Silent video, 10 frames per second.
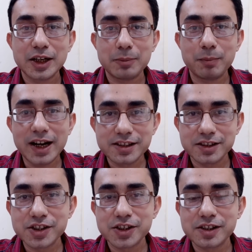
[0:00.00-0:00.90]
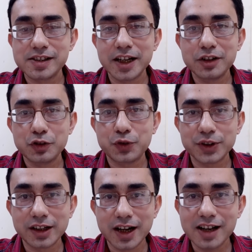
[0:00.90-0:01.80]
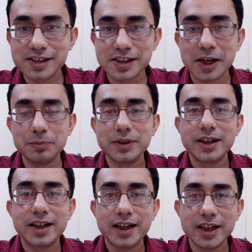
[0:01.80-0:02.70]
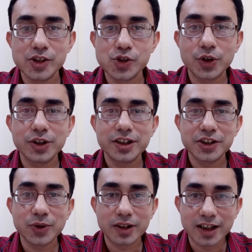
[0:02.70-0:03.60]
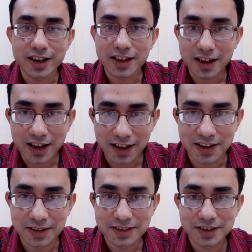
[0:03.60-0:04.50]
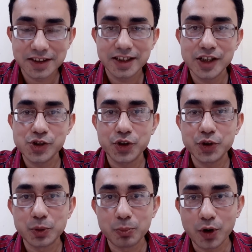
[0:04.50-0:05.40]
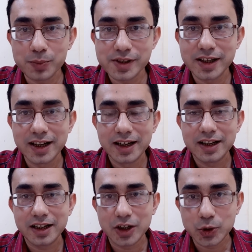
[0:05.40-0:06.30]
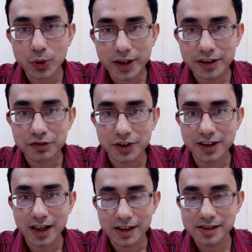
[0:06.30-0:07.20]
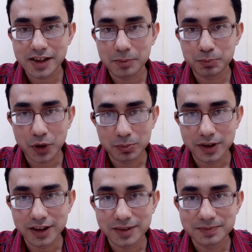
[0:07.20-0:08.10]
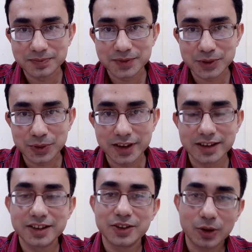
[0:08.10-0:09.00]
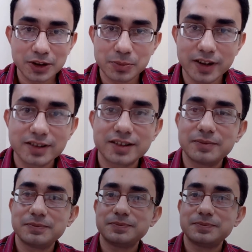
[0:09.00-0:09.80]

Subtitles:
my suggestion is that for the last time, enjoy your ghar ka khana, enjoy your mom's cooking for the last time properly. Okay, all the best.